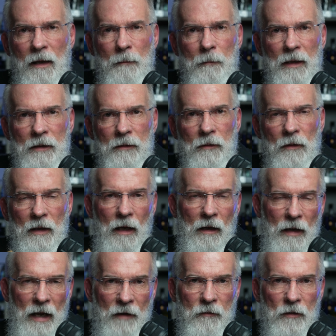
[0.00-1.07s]
But
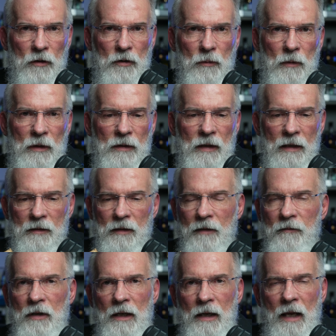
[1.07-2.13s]
on average, we say
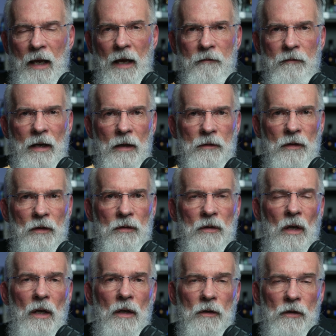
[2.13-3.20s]
7.5 ounces.
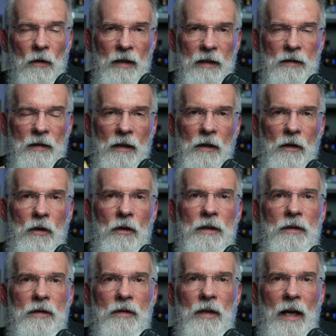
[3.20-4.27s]
So it's a
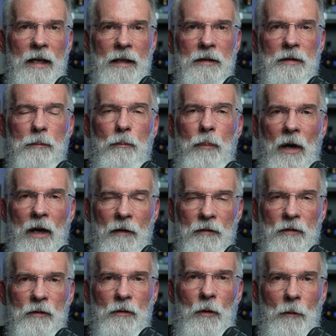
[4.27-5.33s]
good size bar of
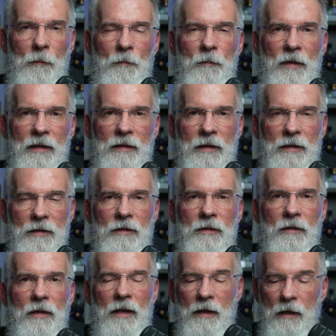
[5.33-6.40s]
soap. This
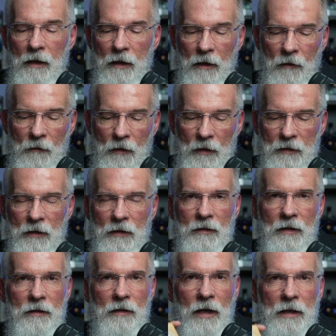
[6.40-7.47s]
is
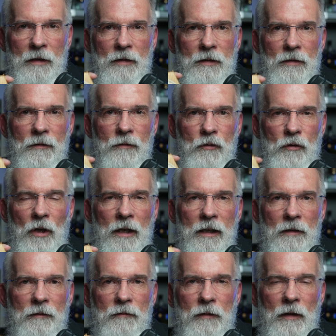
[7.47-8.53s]
a nice chunk
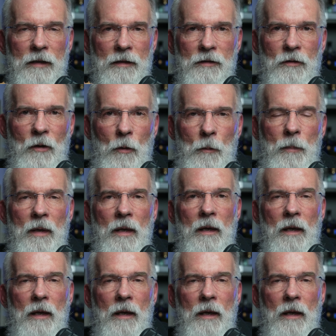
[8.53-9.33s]
of soap,